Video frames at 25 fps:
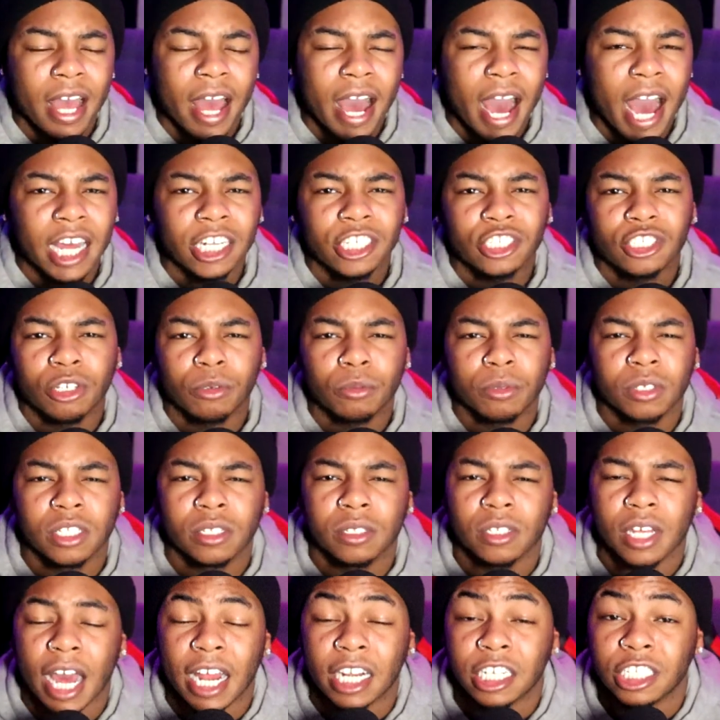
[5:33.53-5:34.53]
I just don't
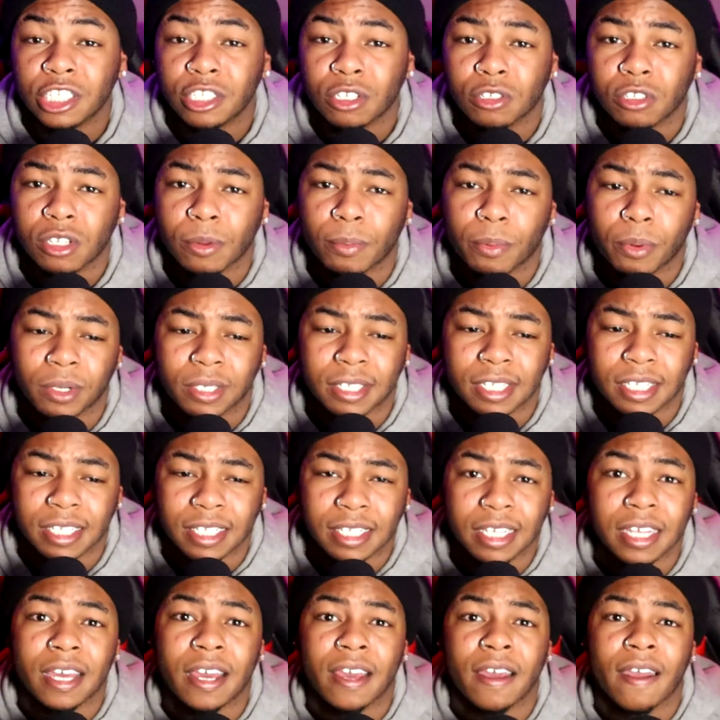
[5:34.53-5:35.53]
I just don't support the
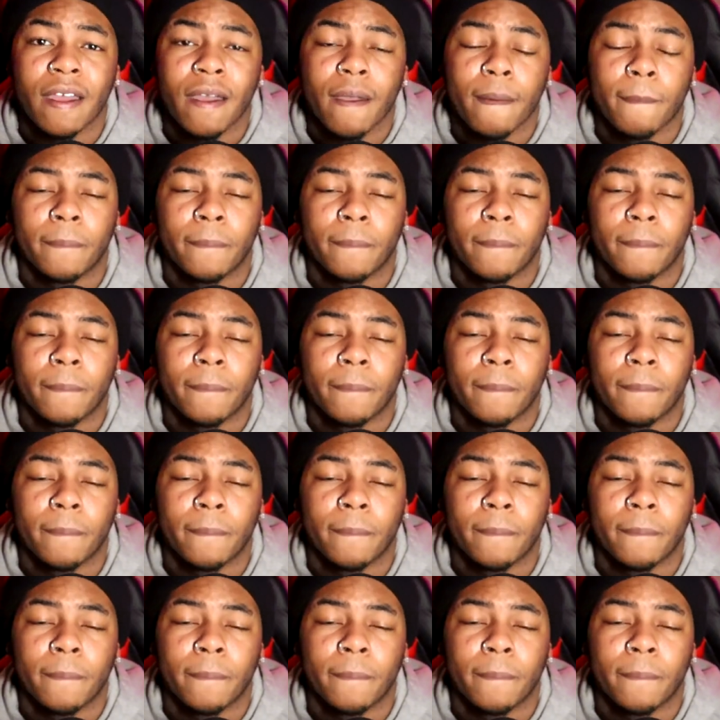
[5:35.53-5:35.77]
sin,